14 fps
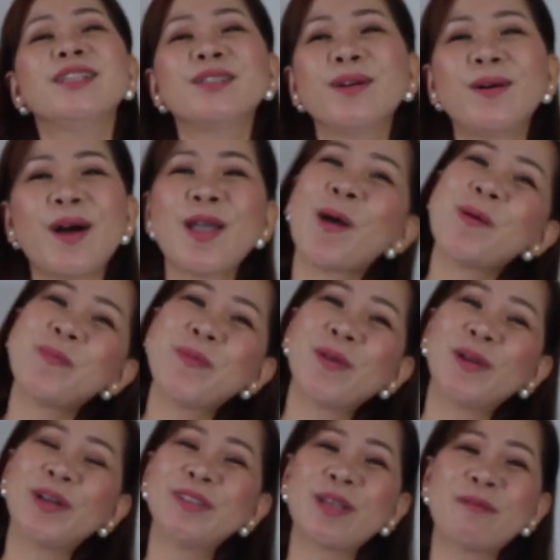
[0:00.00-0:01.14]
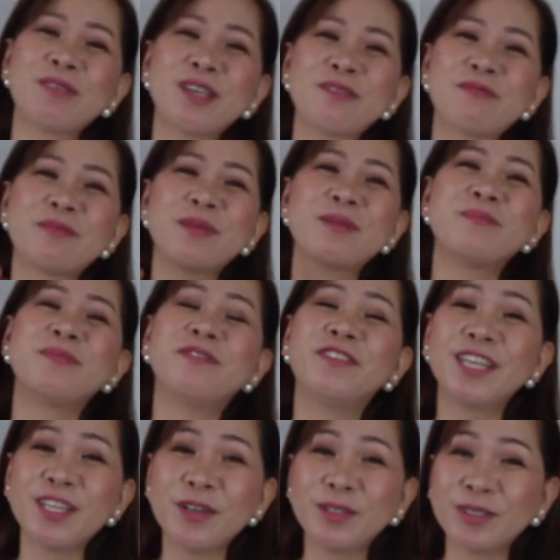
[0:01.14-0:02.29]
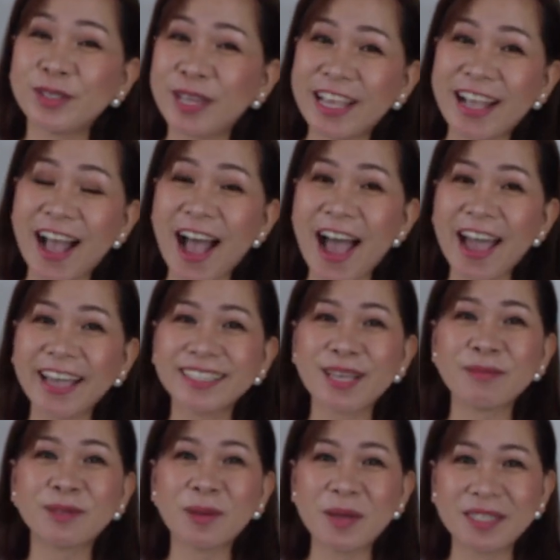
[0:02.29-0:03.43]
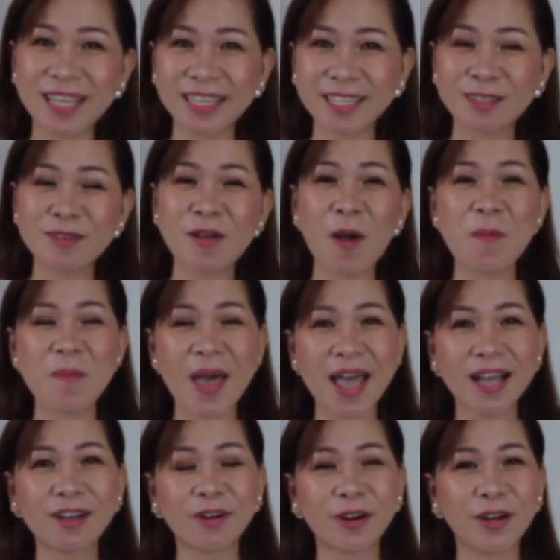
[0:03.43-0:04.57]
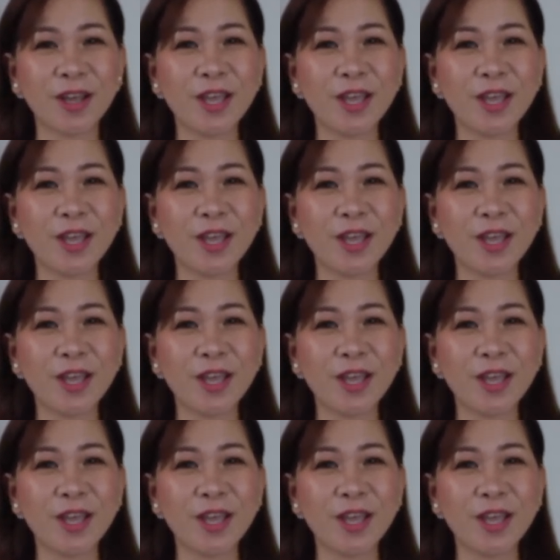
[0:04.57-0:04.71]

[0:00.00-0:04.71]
So I hope you learned something from my video today, guys. I'm so excited to go back or